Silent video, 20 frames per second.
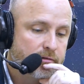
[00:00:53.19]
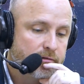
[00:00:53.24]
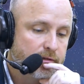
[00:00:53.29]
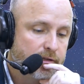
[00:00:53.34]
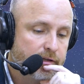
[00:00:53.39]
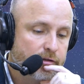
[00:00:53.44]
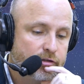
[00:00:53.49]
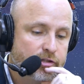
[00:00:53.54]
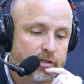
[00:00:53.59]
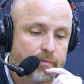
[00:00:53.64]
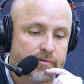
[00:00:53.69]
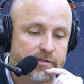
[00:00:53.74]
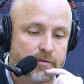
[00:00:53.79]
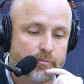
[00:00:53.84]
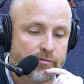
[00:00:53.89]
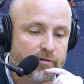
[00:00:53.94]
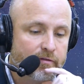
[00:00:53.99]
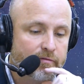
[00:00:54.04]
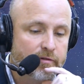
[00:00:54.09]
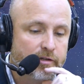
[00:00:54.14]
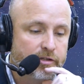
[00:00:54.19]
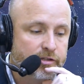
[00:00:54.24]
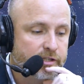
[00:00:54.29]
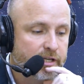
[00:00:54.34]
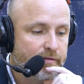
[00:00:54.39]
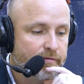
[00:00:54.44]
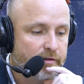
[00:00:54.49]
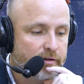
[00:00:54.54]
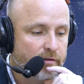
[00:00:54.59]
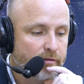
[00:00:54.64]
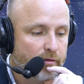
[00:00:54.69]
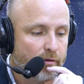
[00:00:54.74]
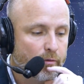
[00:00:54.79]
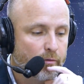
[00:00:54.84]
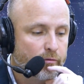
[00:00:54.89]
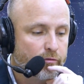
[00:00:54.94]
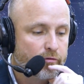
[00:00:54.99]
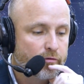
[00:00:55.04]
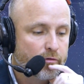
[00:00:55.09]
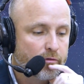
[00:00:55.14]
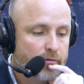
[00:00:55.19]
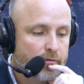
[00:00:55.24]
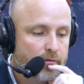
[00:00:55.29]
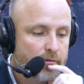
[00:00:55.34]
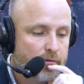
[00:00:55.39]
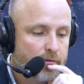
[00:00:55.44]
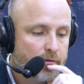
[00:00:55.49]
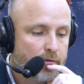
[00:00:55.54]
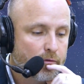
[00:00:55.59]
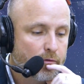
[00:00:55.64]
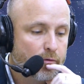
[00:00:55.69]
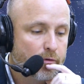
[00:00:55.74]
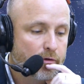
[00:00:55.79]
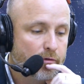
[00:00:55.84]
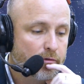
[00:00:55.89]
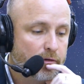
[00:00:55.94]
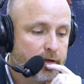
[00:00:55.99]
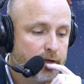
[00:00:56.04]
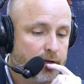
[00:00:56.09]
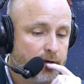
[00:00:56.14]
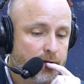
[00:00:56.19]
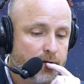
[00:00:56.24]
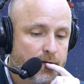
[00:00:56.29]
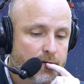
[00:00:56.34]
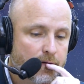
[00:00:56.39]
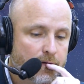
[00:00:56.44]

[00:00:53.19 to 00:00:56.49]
Leadership is a privilege given to those who you lead.